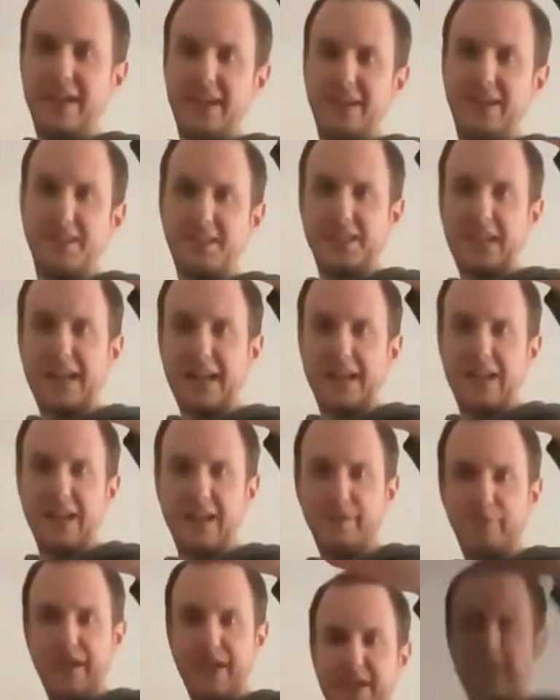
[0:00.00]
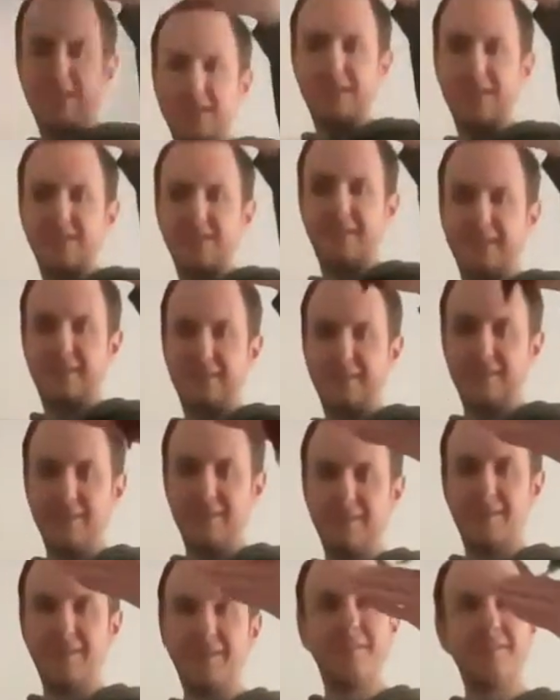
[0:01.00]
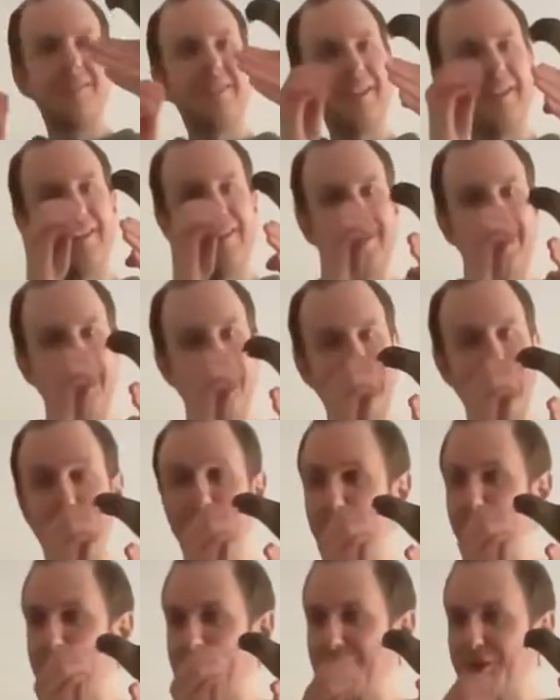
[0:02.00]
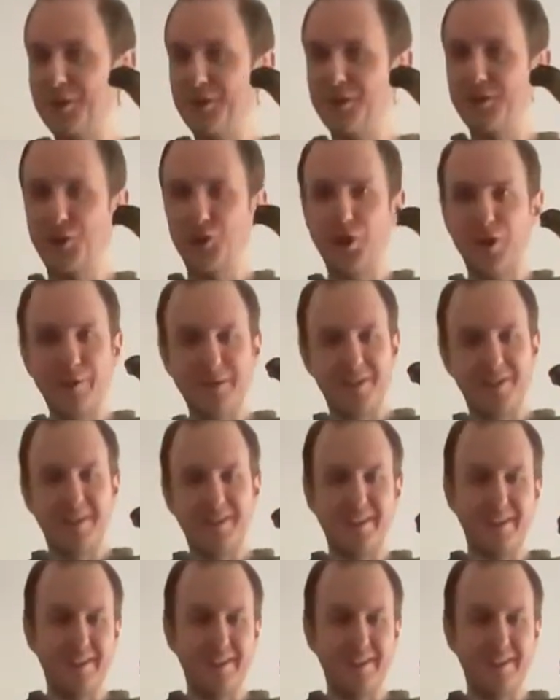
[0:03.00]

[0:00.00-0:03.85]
Scampy. That was a good shot, wasn't it?